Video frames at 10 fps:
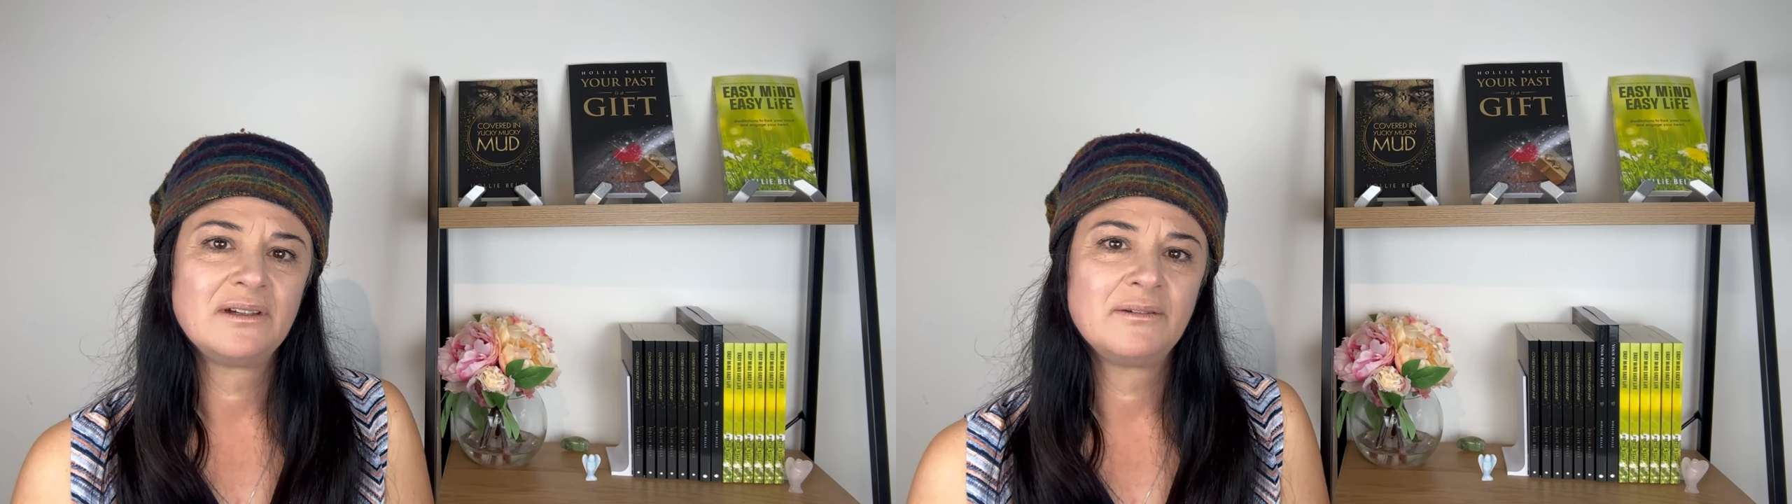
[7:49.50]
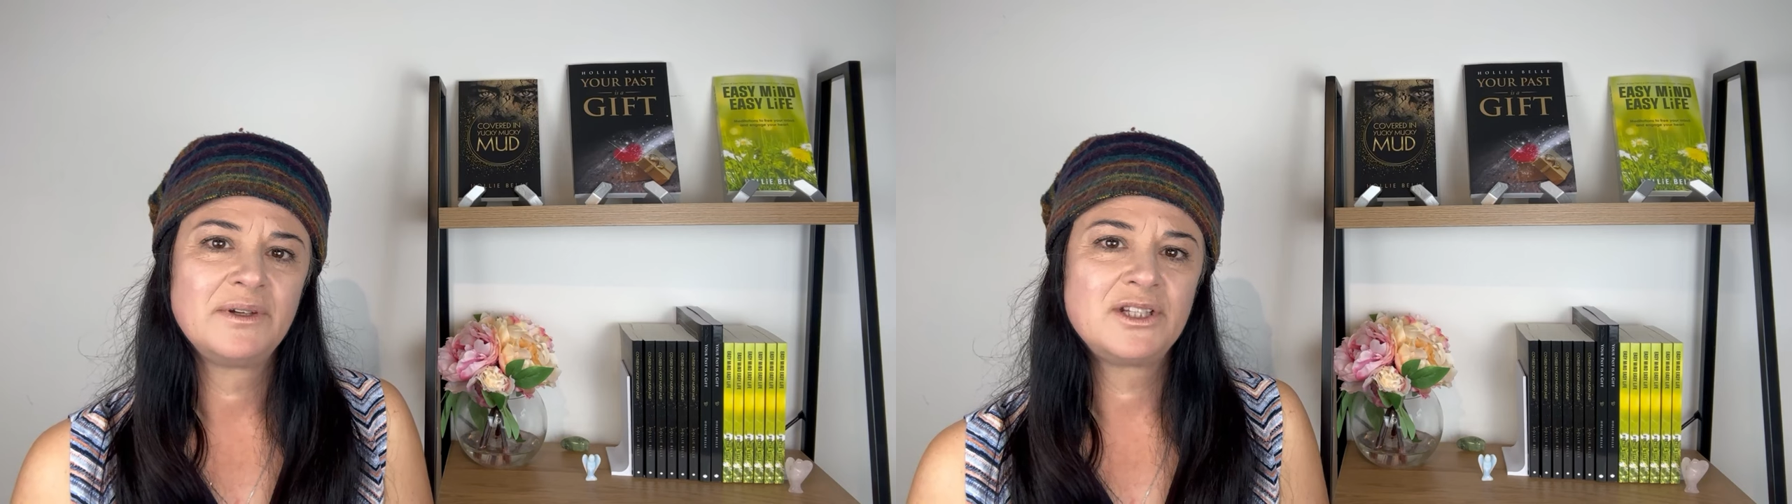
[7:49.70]

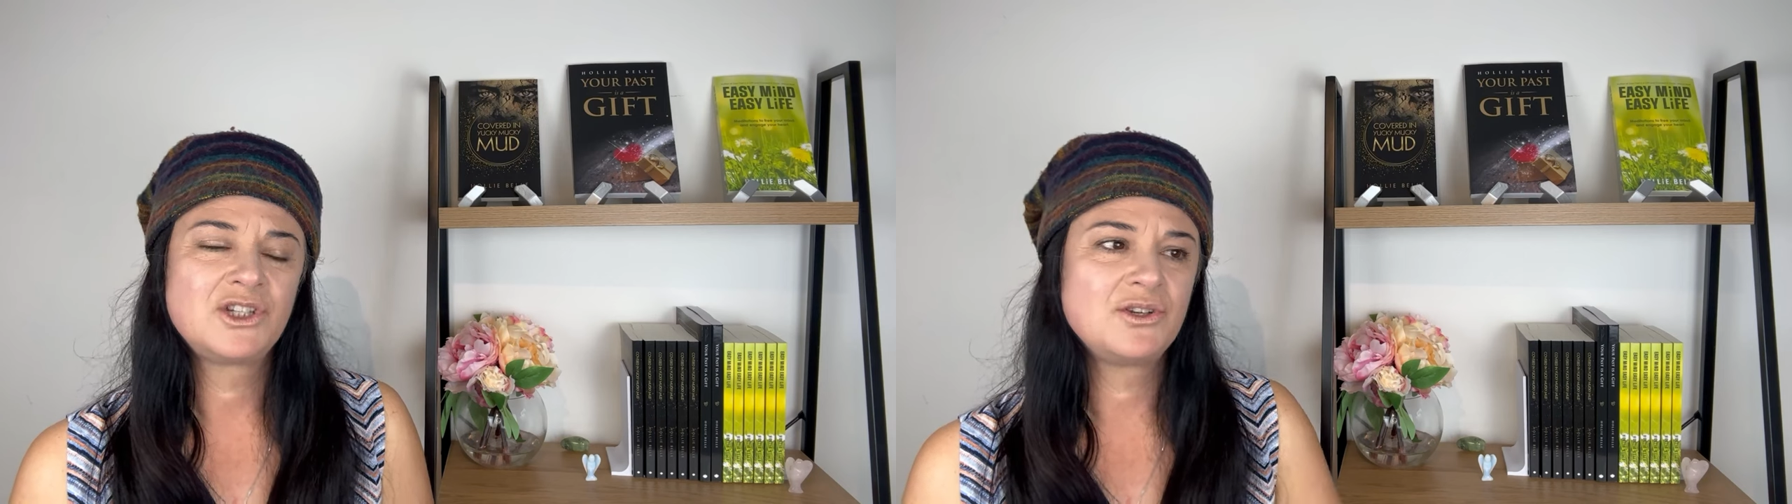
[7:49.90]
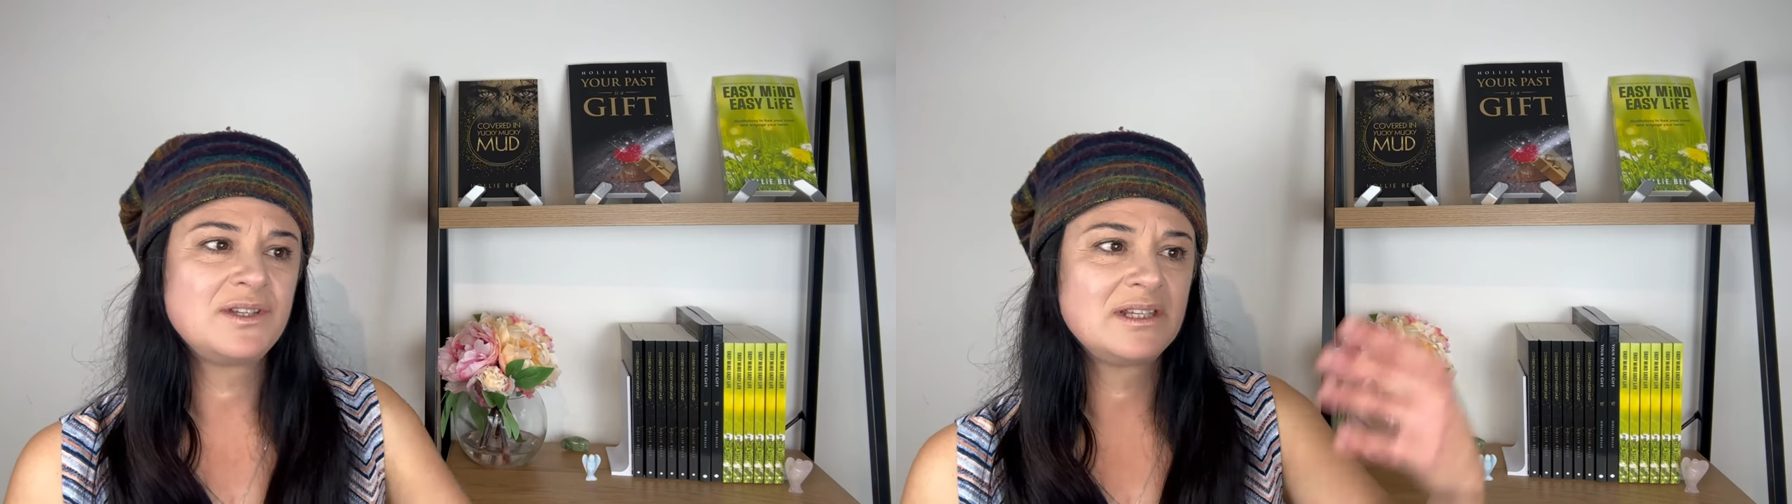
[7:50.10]
We're
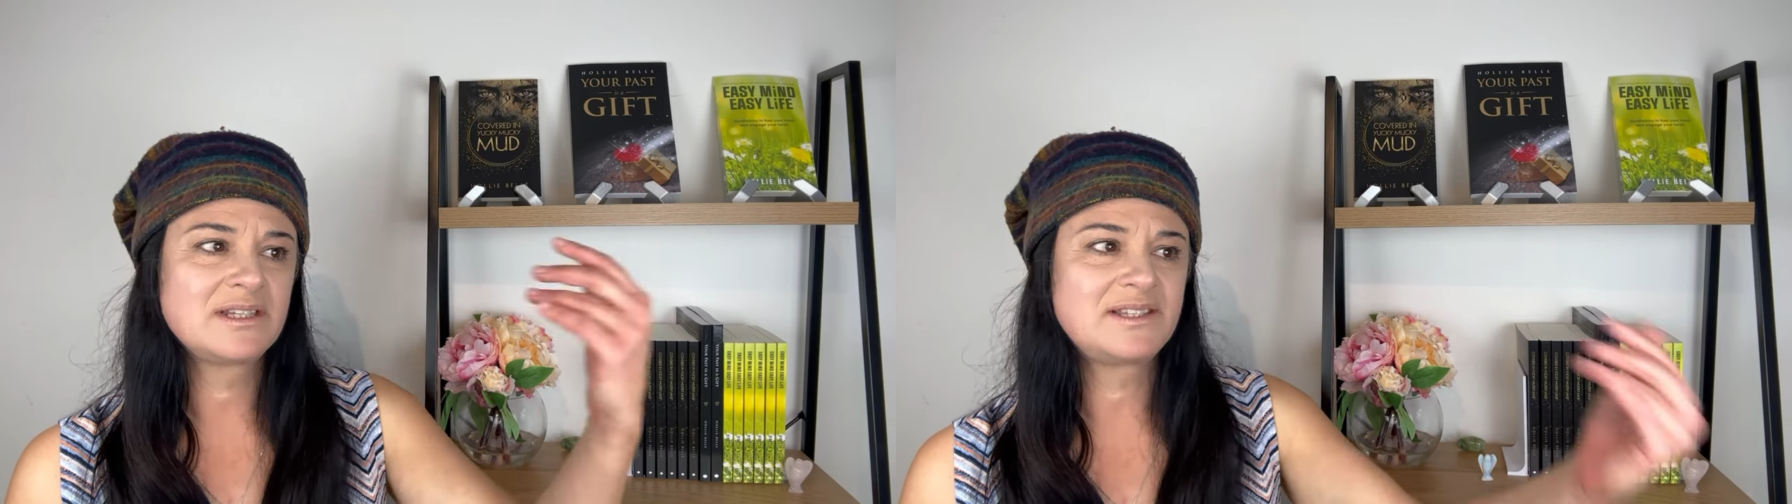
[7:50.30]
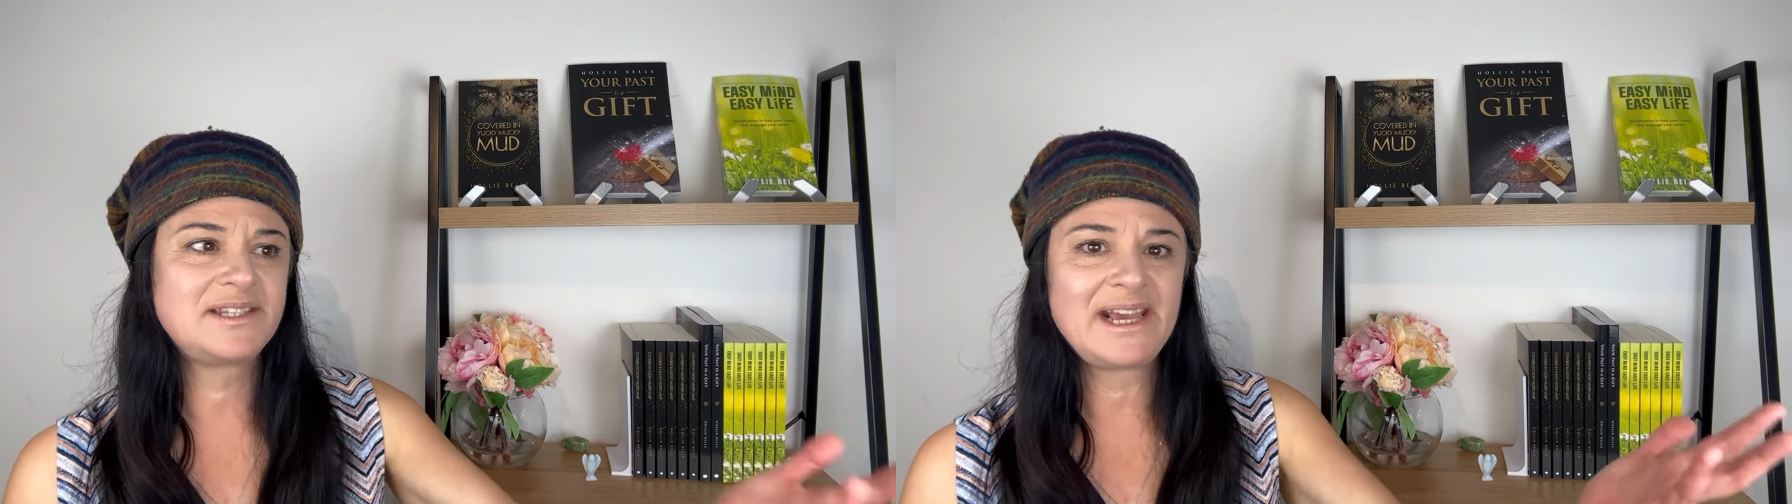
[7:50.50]
choosing
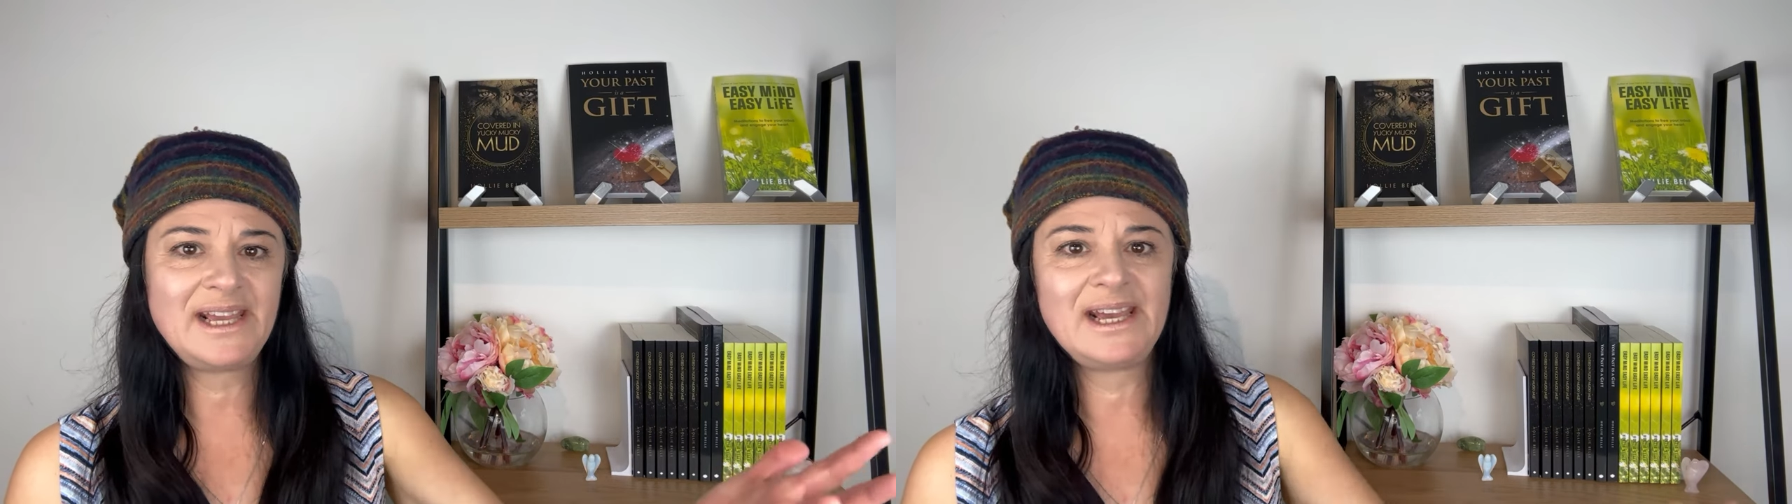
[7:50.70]
to stay